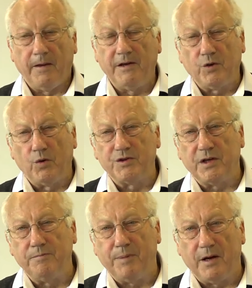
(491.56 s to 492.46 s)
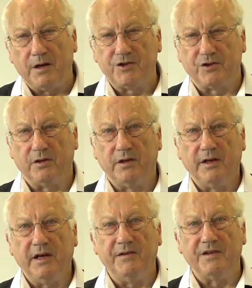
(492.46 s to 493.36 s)
It's also partial
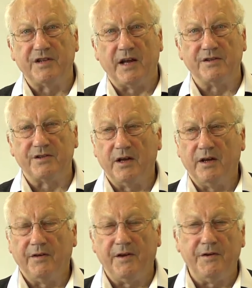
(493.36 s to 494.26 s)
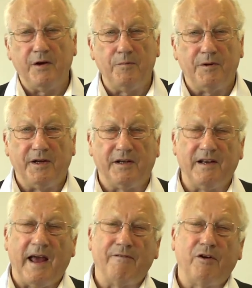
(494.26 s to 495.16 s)
in the sense that nobody
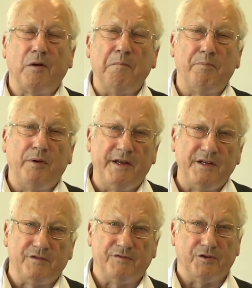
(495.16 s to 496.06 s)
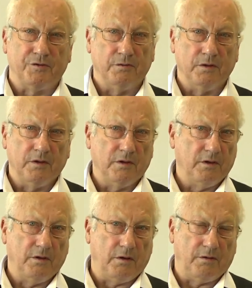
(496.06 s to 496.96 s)
can have a complete view
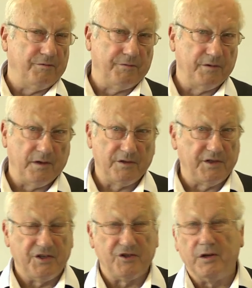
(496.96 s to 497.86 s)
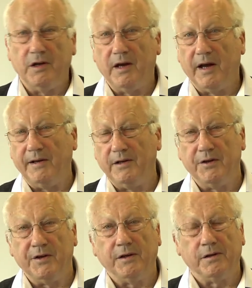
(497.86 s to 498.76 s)
of teaching and
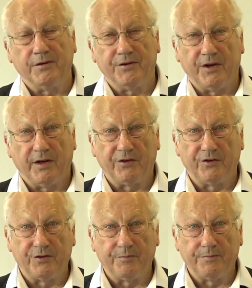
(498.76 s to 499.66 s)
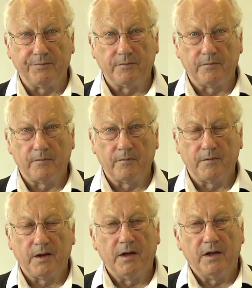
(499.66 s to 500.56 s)
learning contexts.
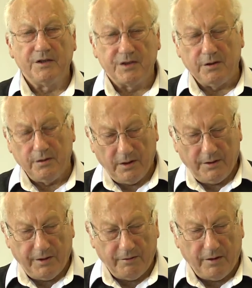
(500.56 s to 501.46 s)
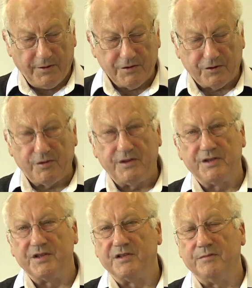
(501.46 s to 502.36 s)
So there are those
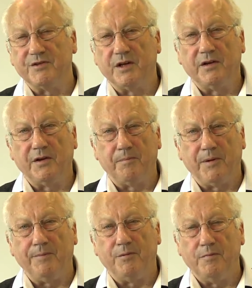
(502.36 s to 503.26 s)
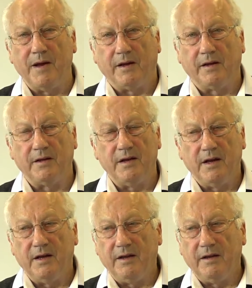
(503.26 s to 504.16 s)
criticisms that people make, and